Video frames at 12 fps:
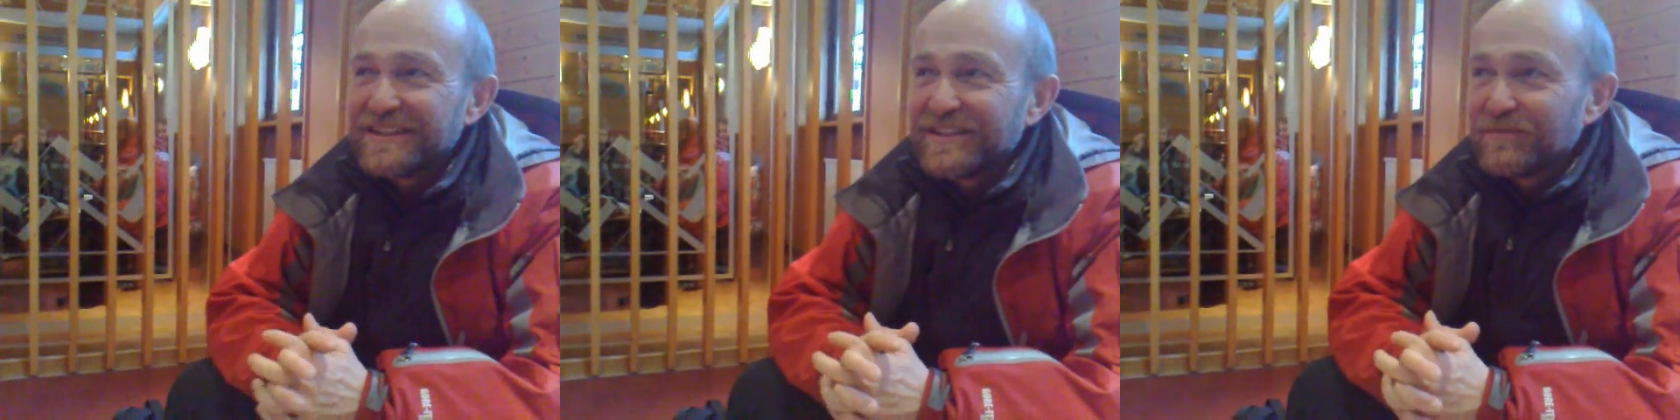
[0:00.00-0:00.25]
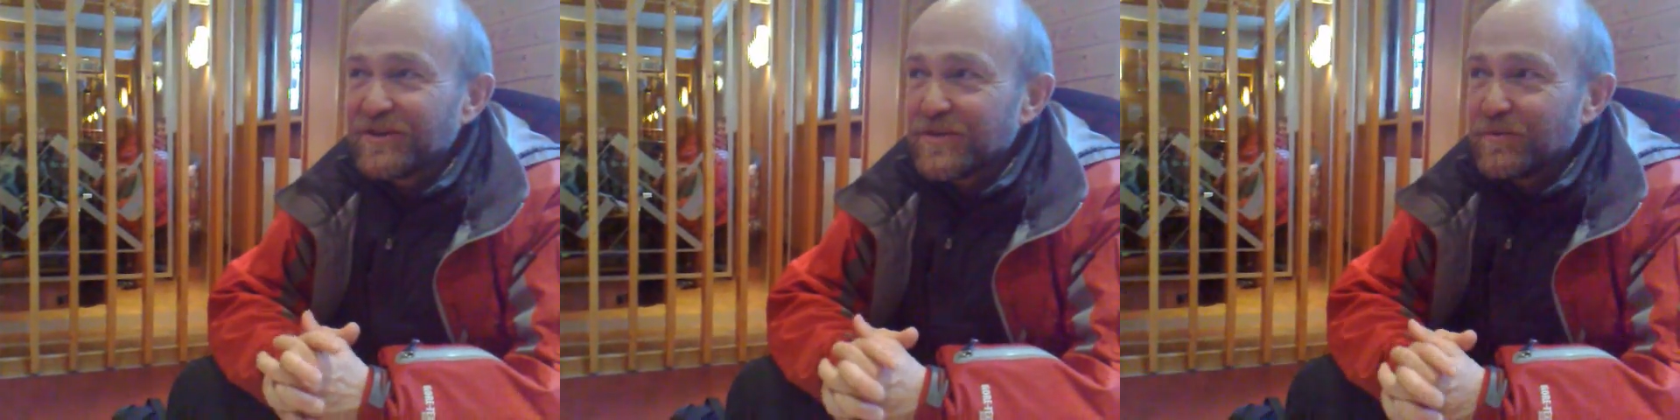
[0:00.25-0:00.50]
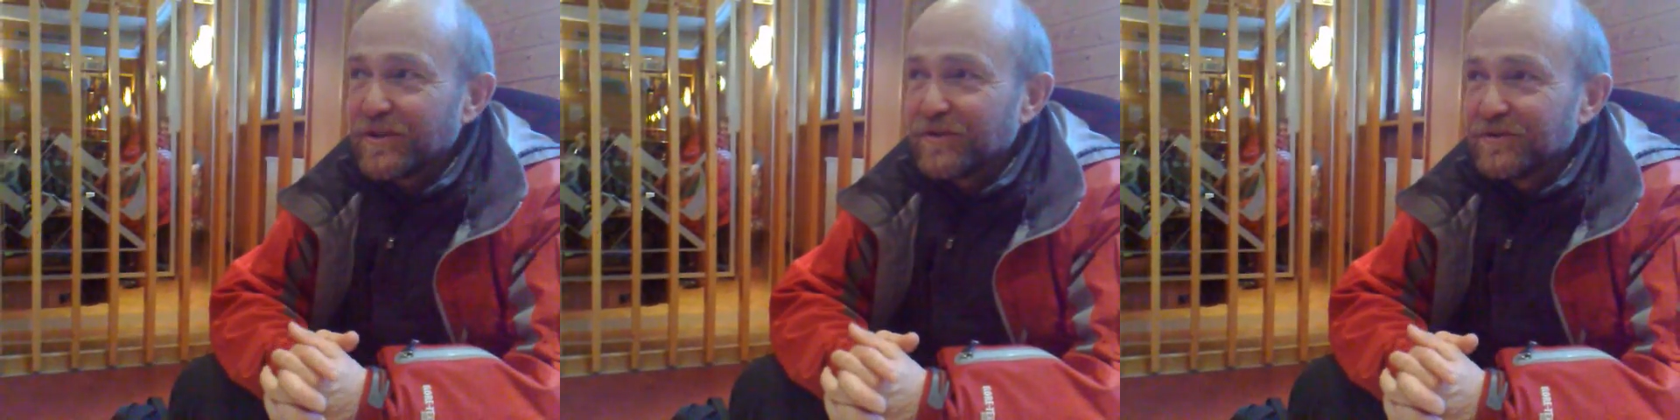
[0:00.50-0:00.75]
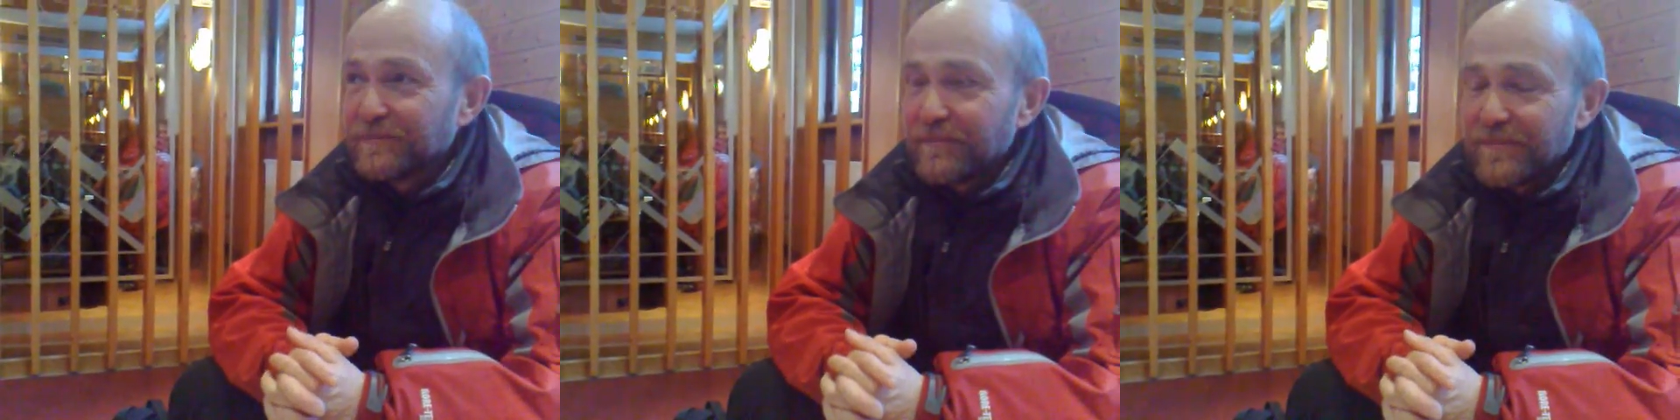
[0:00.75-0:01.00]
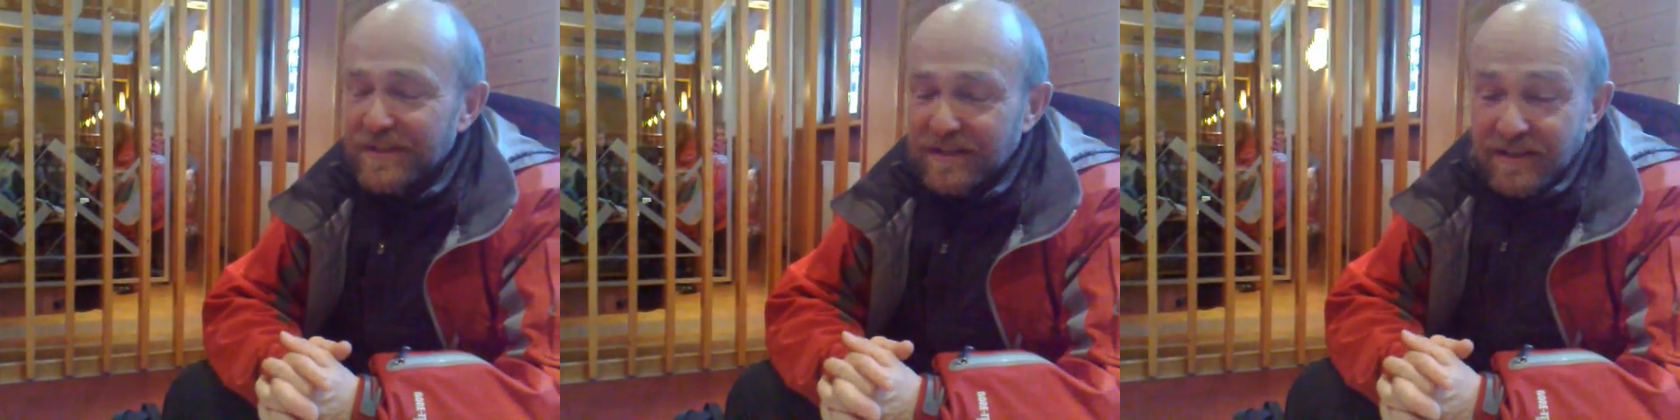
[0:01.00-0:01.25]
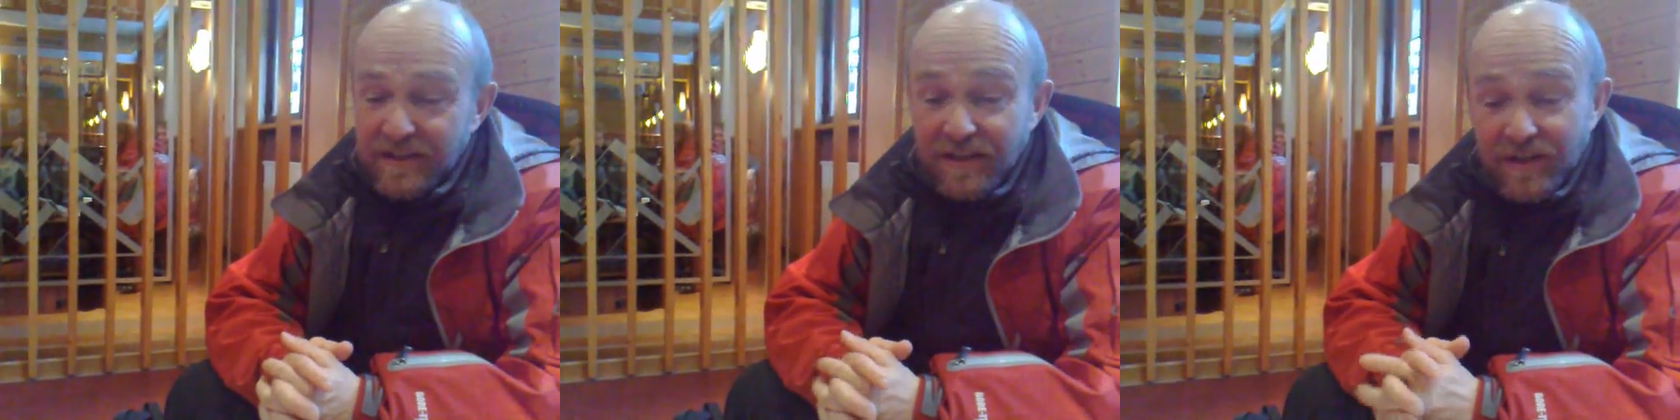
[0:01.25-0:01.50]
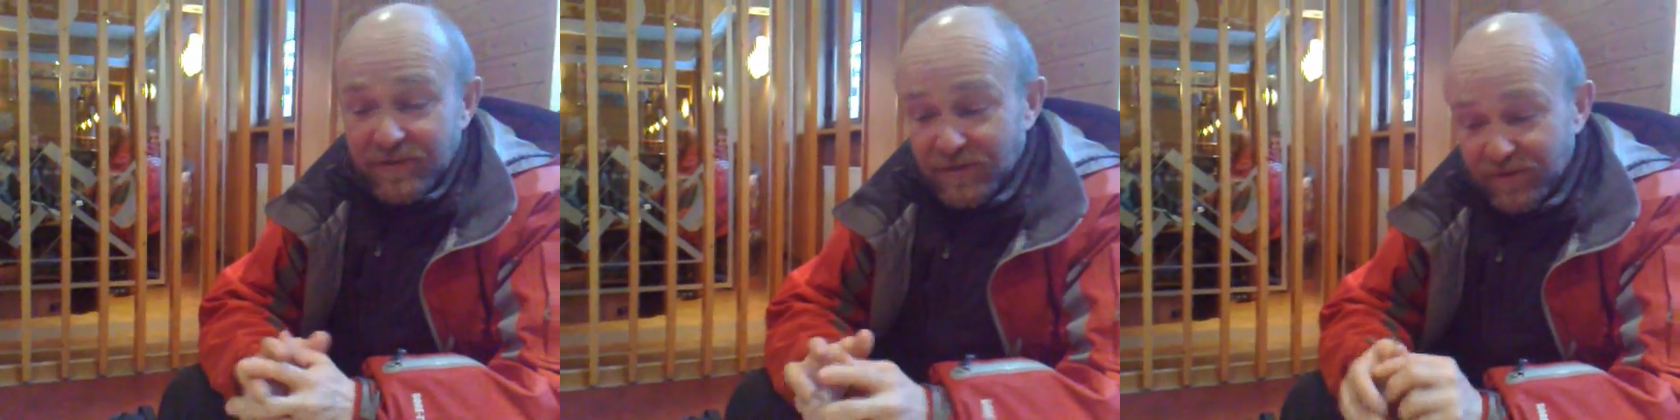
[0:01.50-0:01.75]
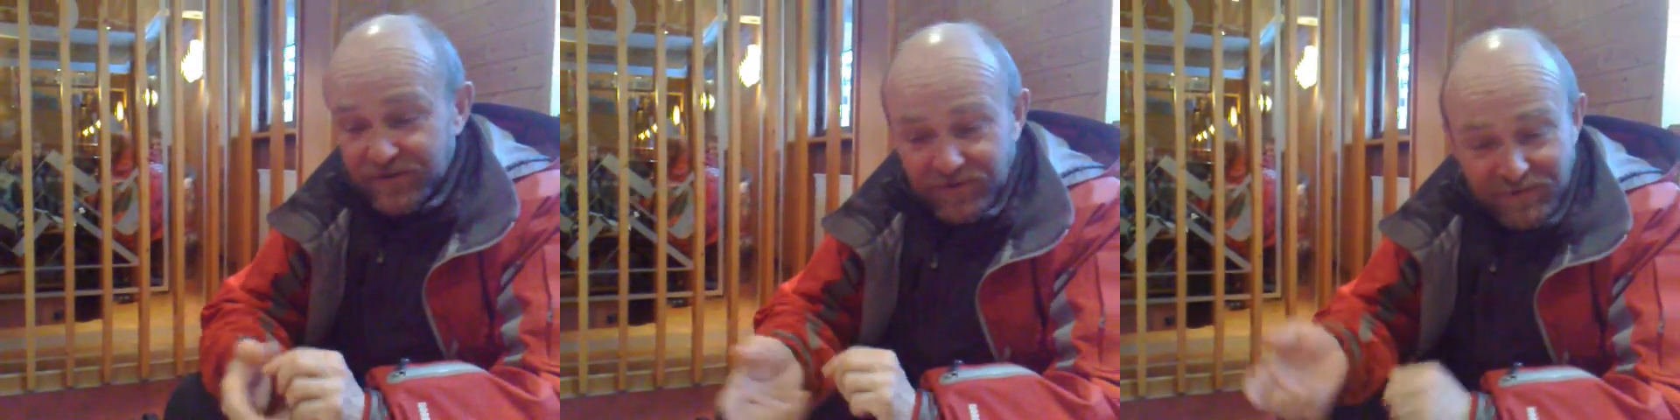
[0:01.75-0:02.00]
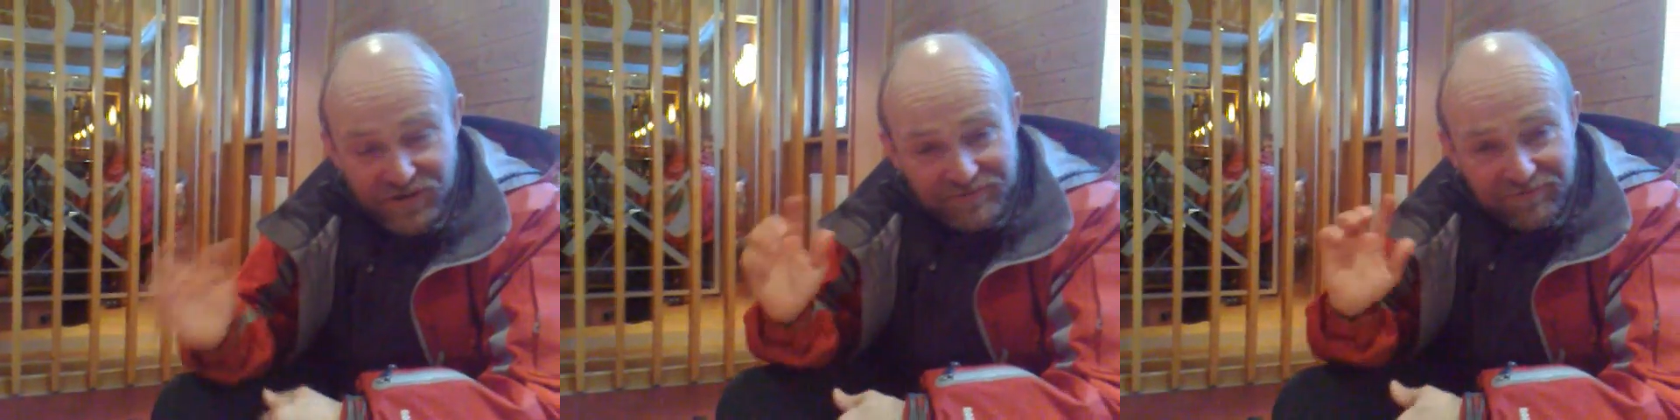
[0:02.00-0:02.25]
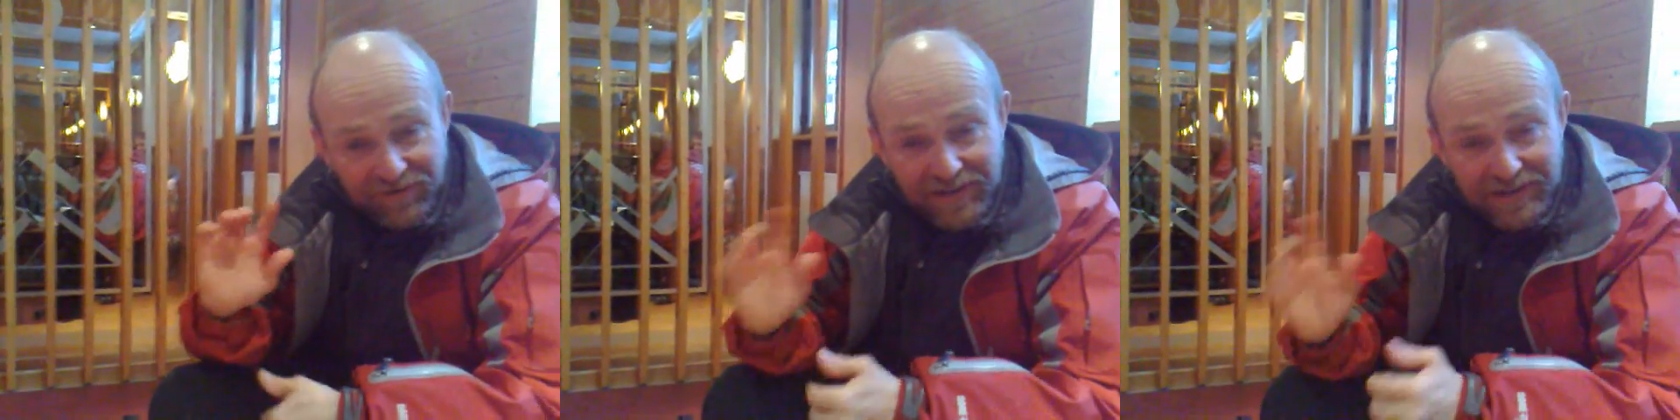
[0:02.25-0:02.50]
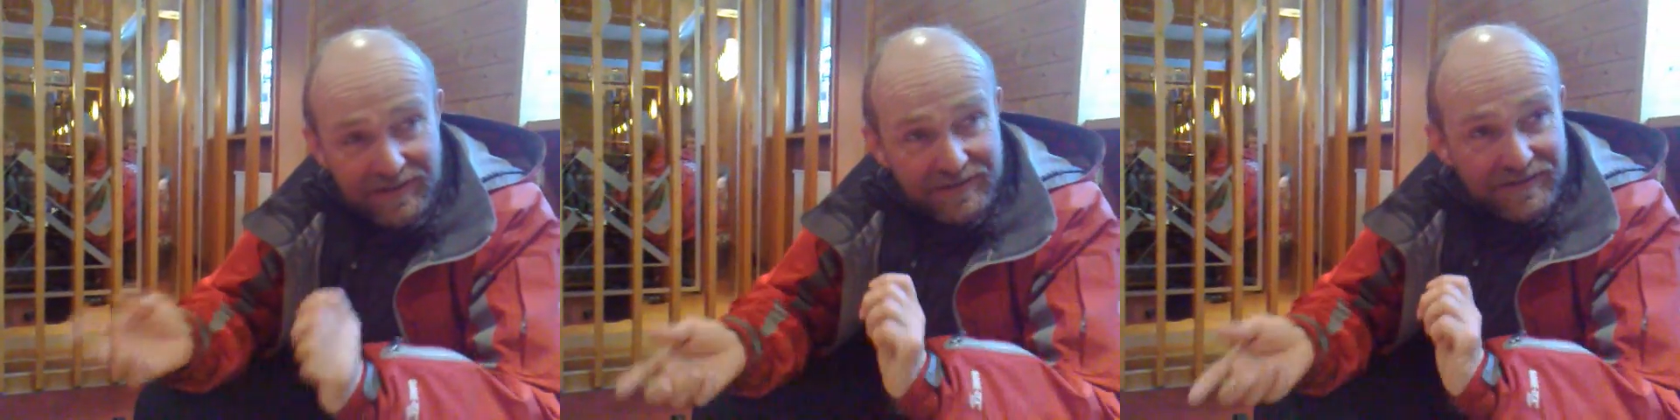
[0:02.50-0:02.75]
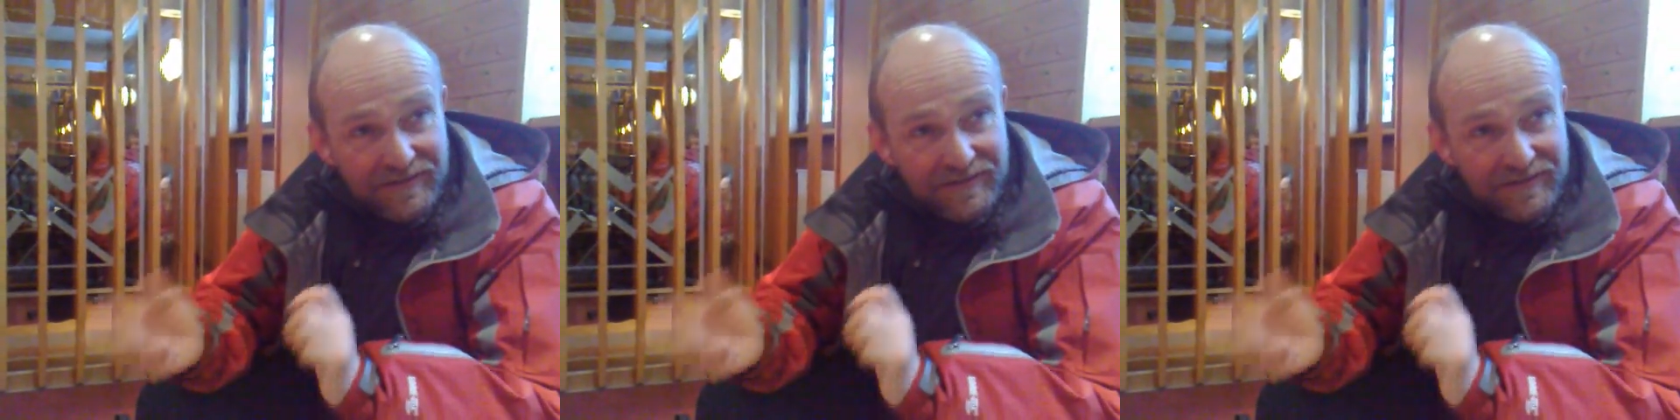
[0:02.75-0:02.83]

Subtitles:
Too much wiggle. Yeah, we don't want too much flailing.